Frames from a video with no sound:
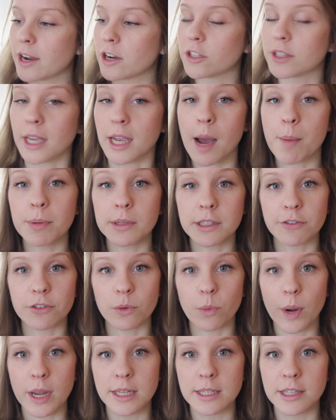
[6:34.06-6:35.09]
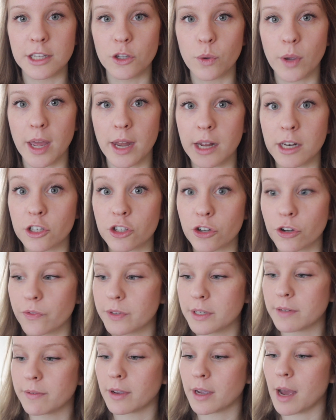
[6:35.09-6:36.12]
There's a couple different ways that you can insert
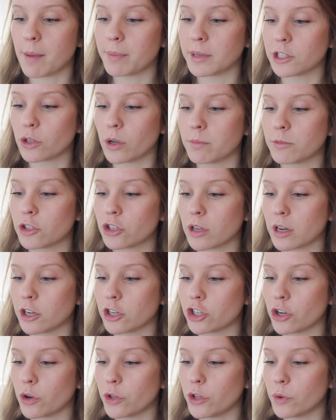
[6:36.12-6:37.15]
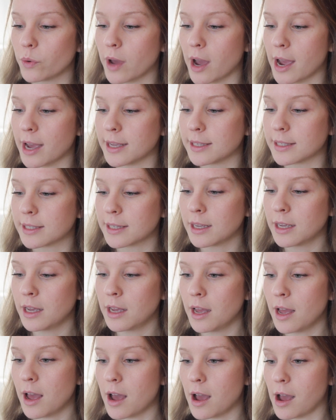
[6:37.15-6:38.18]
the Diva Cup, and so I'm just gonna show you guys
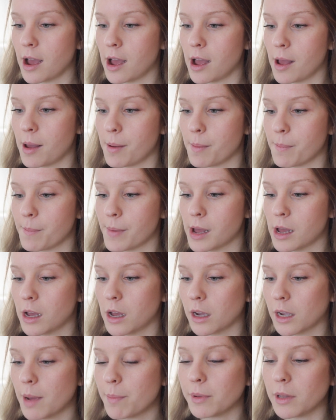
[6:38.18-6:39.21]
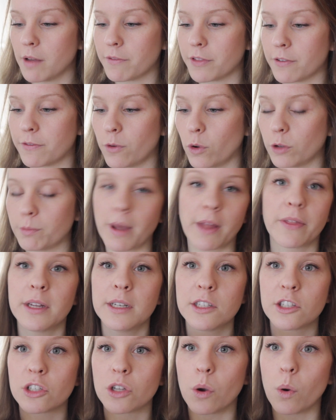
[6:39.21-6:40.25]
um, a couple of the fold
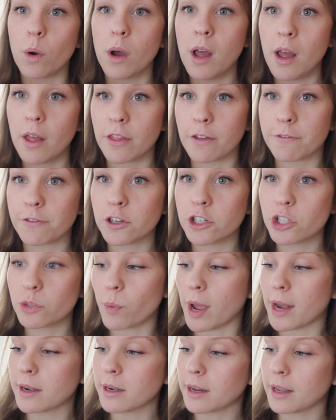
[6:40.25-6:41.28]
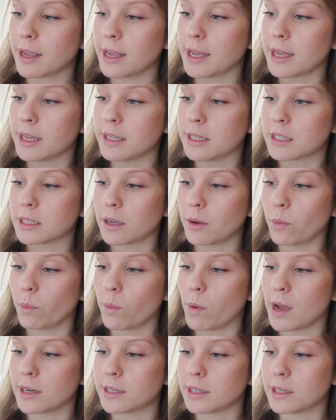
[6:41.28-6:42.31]
methods. So the first one is
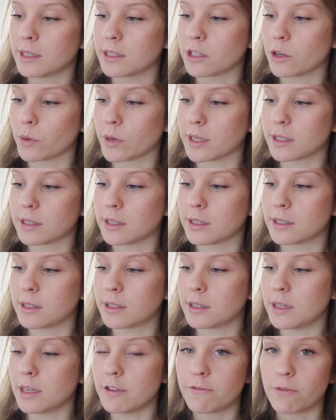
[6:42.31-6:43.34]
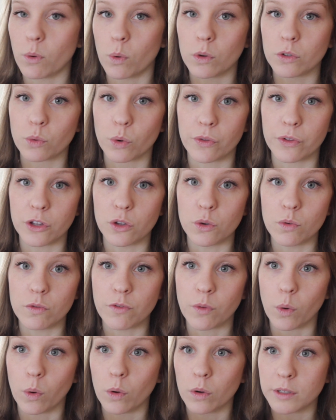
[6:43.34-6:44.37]
what is known as the C fold or the U
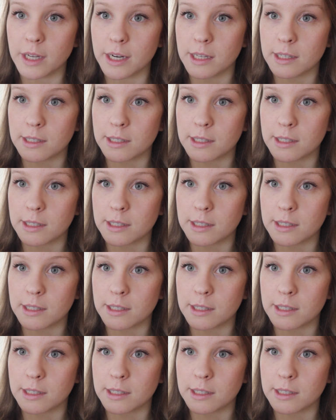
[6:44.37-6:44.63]
fold, and